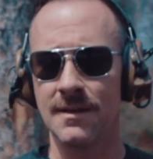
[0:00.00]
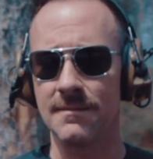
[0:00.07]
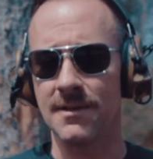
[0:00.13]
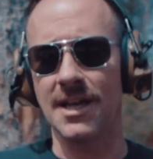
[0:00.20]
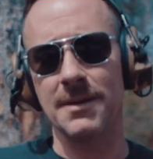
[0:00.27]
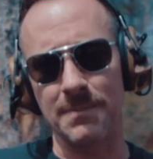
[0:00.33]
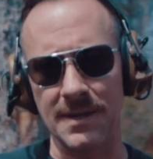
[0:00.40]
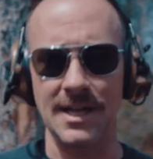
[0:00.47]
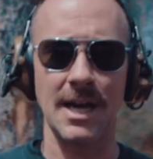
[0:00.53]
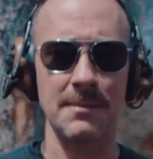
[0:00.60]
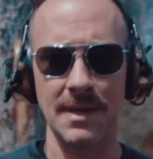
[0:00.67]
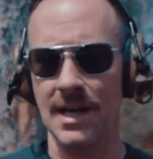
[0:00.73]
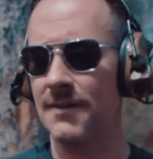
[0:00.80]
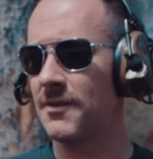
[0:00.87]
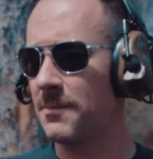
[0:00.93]
Like me, I'm
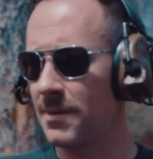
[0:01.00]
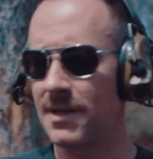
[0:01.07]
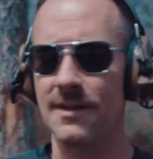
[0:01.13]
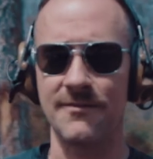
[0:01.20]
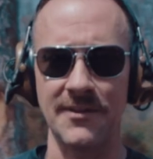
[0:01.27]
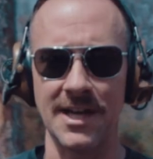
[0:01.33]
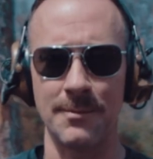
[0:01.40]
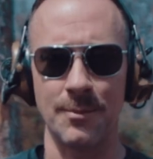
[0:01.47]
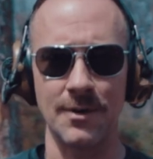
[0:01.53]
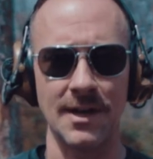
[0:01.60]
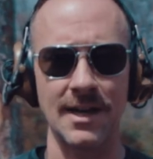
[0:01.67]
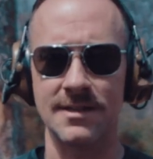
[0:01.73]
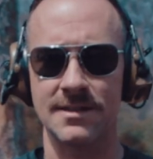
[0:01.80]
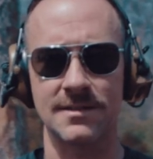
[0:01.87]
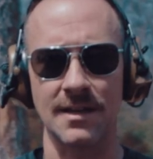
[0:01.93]
an everybody fanboy.
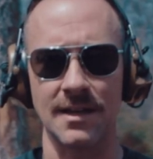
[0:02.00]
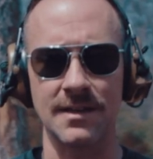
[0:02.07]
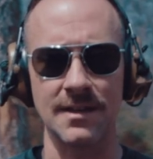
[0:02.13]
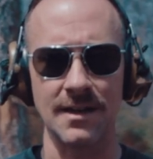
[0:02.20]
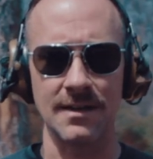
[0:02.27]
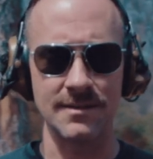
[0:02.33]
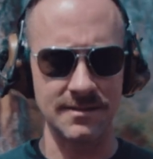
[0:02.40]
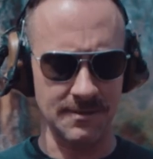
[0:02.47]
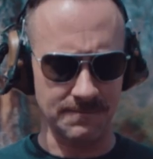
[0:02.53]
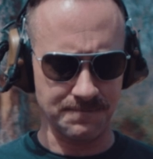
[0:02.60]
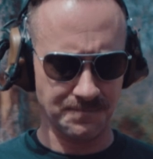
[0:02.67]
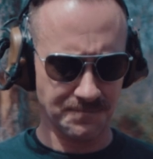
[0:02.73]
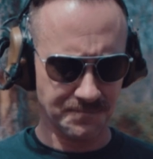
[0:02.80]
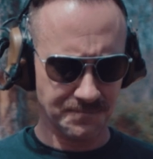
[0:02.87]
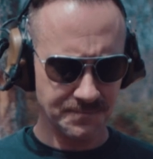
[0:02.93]
I just like guns.
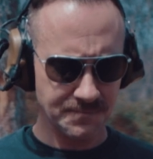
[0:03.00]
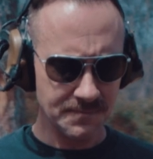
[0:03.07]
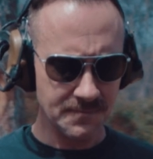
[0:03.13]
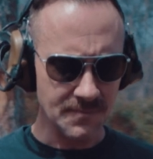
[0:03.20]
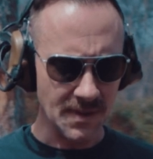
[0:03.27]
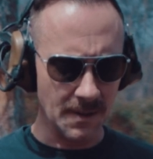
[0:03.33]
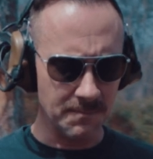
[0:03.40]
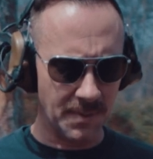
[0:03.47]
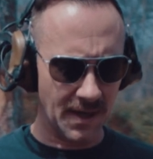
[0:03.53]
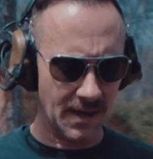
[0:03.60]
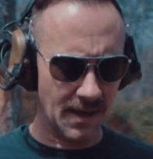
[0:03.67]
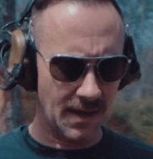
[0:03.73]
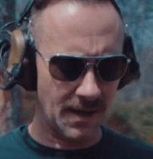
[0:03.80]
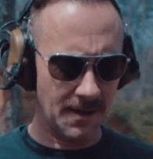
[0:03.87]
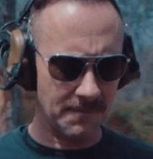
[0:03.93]

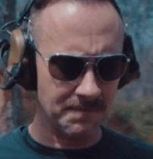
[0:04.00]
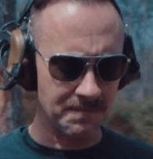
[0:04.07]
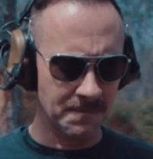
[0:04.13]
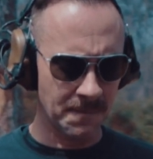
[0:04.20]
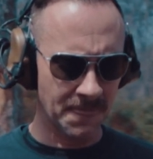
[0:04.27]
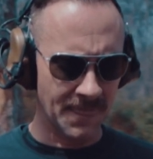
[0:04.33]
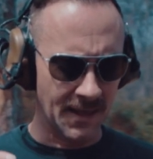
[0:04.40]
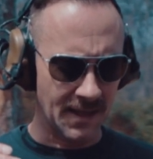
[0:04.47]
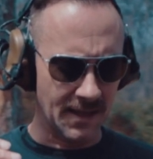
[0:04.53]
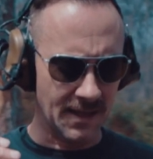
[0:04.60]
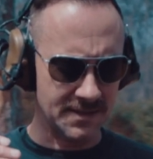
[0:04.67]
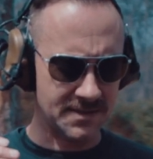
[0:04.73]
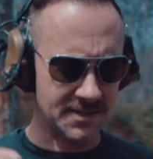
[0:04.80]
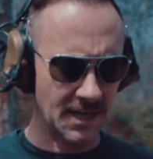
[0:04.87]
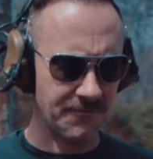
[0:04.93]
But
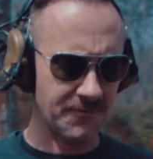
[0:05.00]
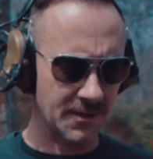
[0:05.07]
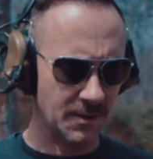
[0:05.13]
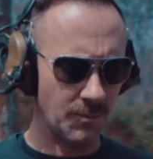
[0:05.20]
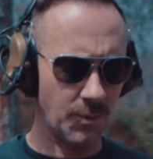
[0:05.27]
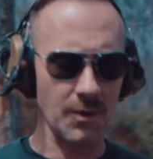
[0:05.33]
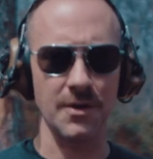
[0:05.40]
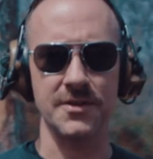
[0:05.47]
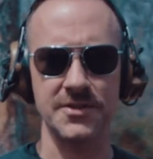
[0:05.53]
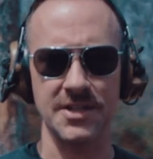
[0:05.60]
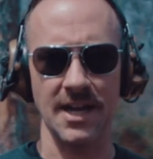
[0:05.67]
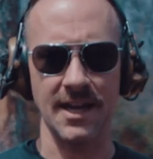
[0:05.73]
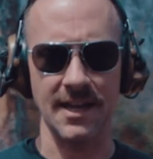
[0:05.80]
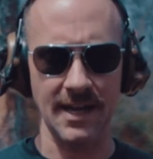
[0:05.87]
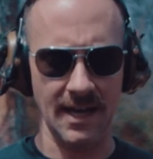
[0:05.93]
it's definitely worth
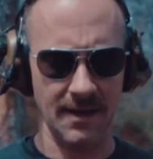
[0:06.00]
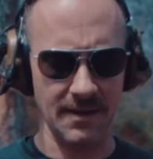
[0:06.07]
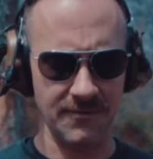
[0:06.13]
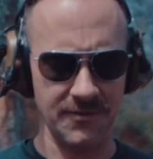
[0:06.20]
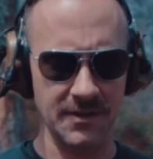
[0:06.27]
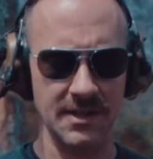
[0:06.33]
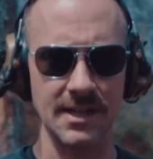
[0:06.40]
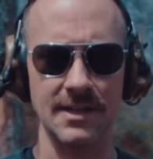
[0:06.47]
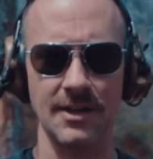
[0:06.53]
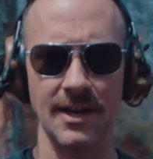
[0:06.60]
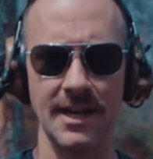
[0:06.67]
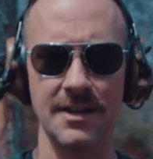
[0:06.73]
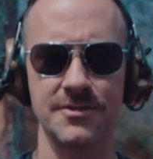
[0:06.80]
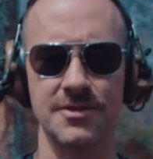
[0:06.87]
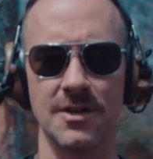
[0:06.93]
checking out. If you can get your
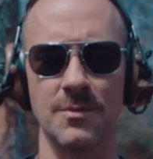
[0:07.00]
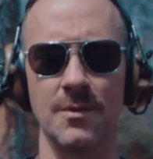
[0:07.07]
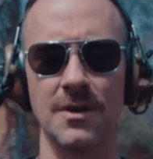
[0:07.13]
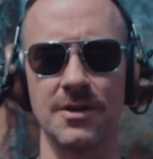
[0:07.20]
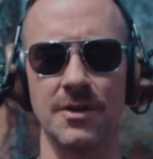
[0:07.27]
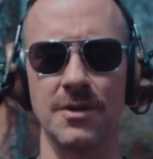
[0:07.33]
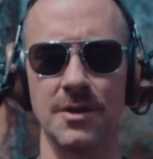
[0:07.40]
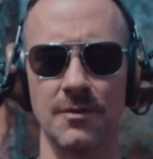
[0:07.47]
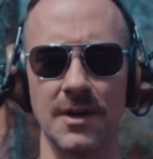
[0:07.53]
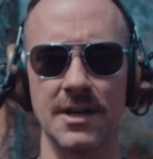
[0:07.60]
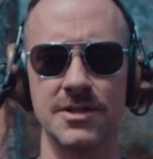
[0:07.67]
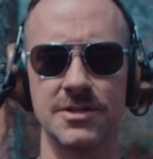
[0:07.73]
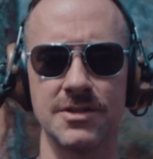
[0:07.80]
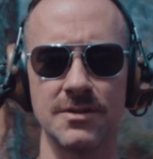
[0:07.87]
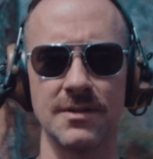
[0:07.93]
hands on one, go to the
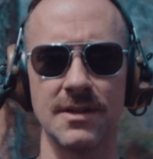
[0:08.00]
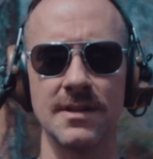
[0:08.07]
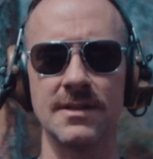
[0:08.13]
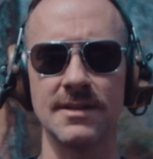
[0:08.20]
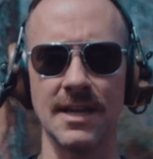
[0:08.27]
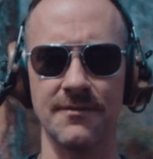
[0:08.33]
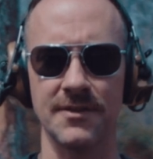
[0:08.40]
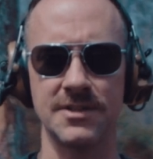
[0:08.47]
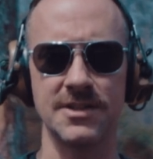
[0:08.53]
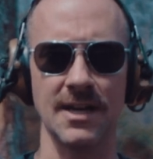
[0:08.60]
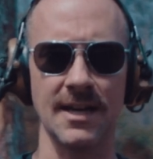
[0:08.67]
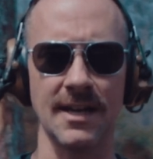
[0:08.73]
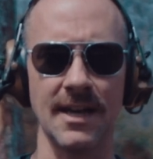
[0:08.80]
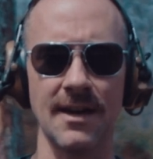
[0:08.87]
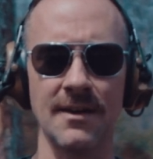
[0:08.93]
range, shoot it, definitely
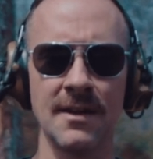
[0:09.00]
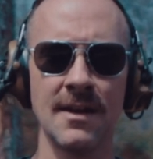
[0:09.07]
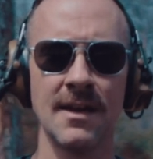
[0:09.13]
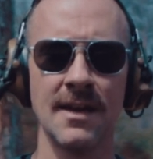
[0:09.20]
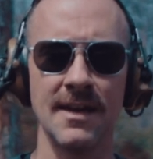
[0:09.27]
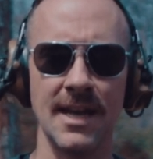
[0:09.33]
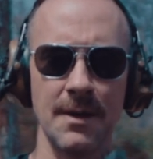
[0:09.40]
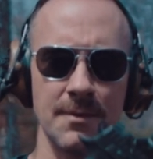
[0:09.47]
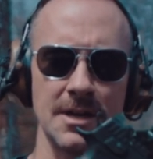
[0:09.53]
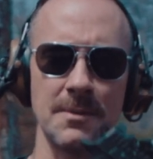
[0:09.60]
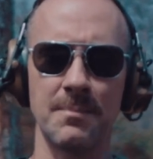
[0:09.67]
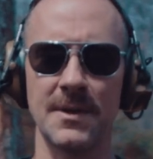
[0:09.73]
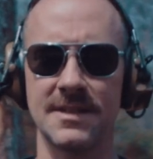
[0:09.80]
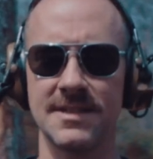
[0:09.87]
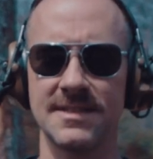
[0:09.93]
check it out. Now we're going to
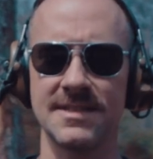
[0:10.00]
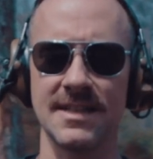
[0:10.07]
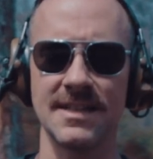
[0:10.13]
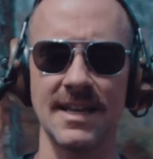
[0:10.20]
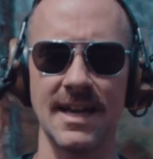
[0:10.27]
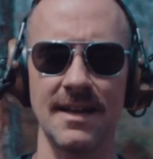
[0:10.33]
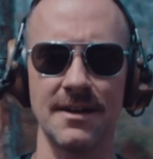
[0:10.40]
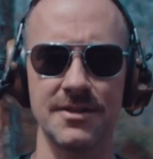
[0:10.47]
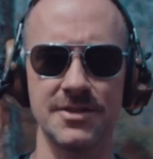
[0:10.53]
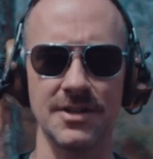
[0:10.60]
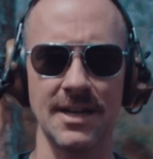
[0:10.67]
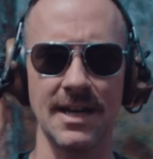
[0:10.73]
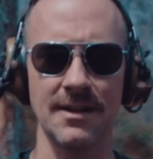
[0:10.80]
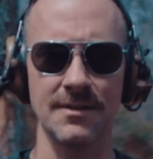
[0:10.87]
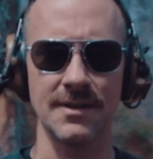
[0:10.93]
break this thing down. I'll show
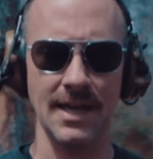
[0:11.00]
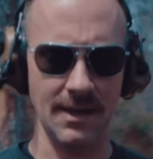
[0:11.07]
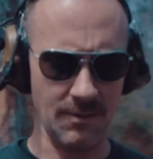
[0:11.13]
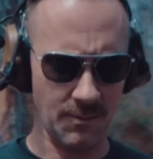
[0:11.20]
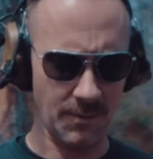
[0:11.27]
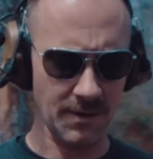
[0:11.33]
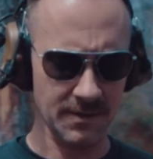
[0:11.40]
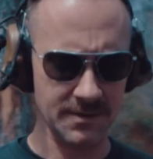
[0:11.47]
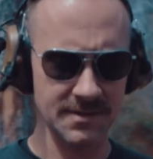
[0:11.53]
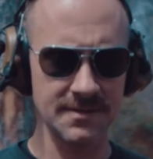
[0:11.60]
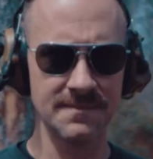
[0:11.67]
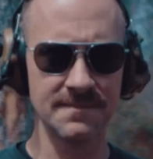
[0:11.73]
you how it works.